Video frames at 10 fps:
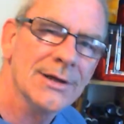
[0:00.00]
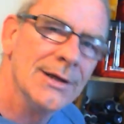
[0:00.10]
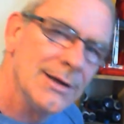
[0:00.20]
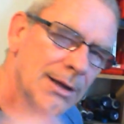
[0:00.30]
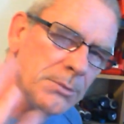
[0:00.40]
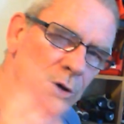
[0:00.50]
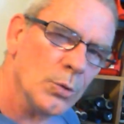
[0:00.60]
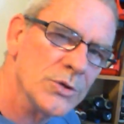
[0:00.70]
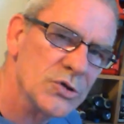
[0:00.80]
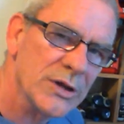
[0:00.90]
let me know
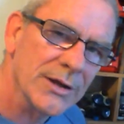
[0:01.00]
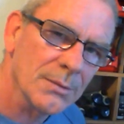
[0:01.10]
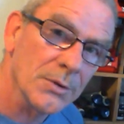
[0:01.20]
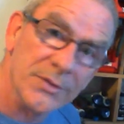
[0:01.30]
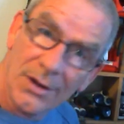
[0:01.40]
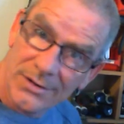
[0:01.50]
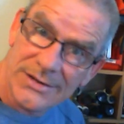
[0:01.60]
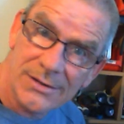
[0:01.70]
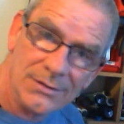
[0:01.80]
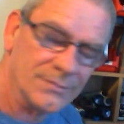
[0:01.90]
what you think about the
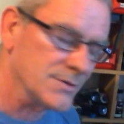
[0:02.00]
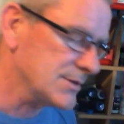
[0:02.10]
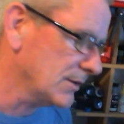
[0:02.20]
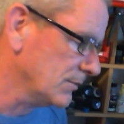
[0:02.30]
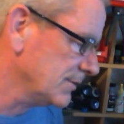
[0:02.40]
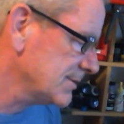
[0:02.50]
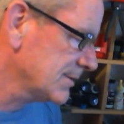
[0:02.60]
idea of the series,